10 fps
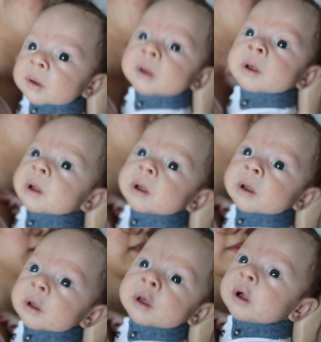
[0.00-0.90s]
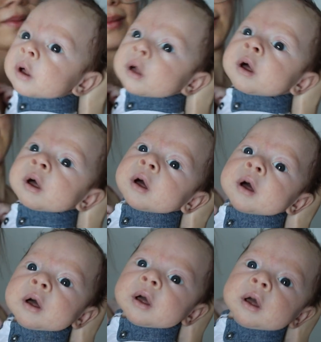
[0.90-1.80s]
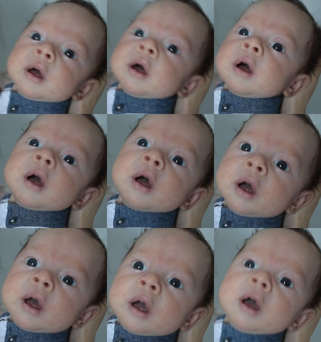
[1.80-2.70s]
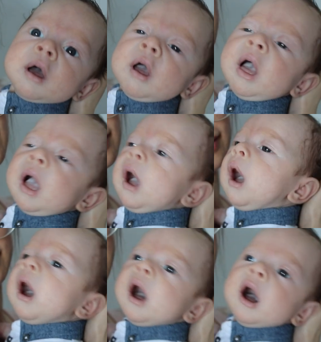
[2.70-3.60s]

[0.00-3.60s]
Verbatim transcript: Oscar, had a shower, change your clothes. How do you